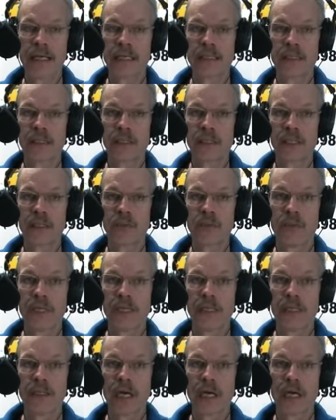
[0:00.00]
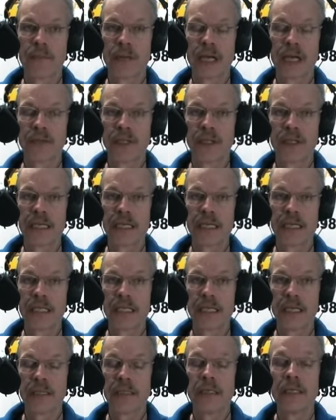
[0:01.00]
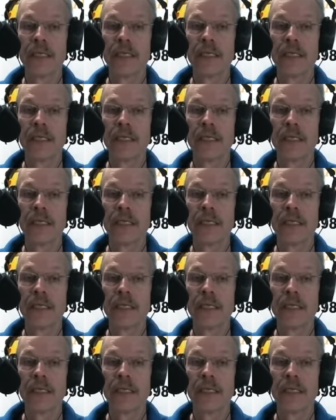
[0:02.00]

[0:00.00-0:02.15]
as we talk about the